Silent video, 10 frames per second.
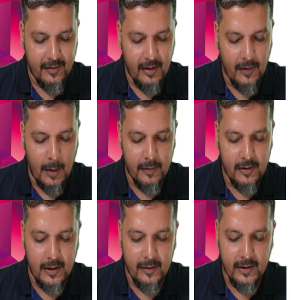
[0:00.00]

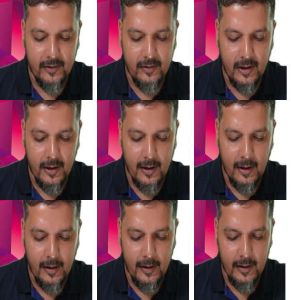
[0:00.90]
Pharmaceuticals registered
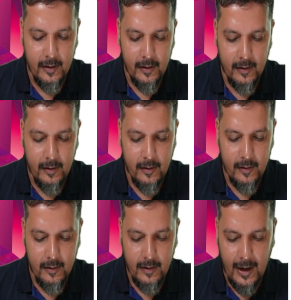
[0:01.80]

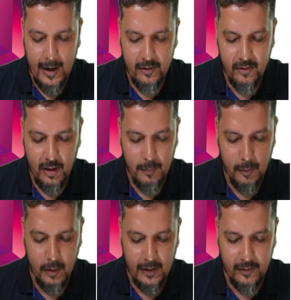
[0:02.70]
at Jaipur,
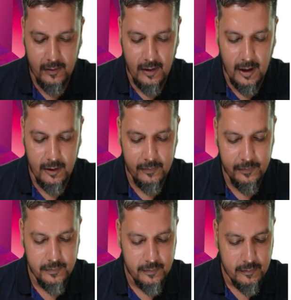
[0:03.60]
Rajasthan.
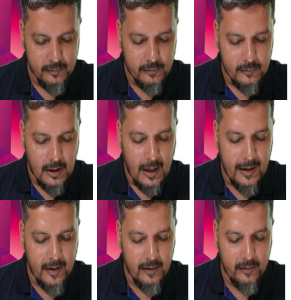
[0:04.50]

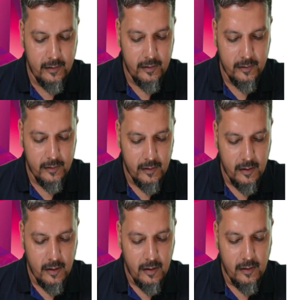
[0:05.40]
Hires
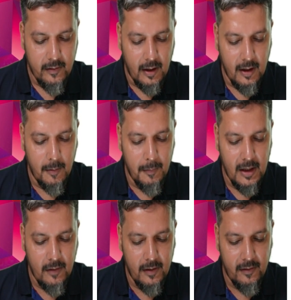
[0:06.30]
Sangam
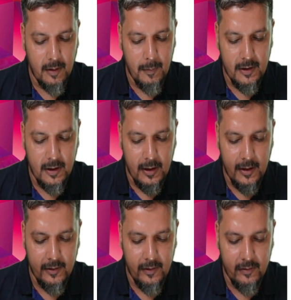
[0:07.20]
Events Limited, a
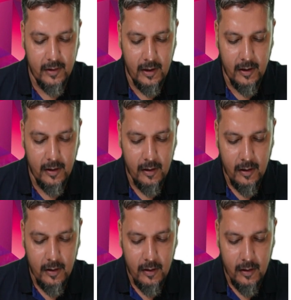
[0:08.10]
registered
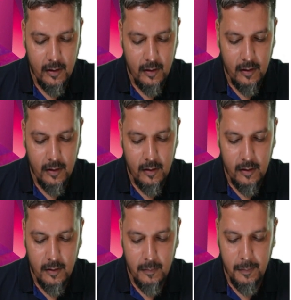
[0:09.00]

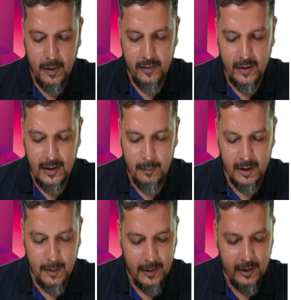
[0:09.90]
person in Madhya
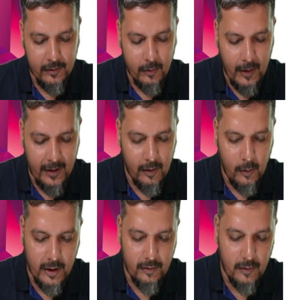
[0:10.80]
Pradesh. So, where is the
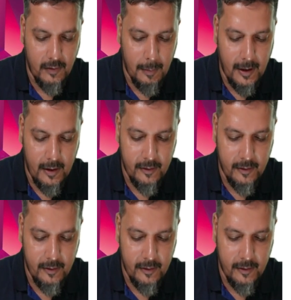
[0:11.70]
location of supplier?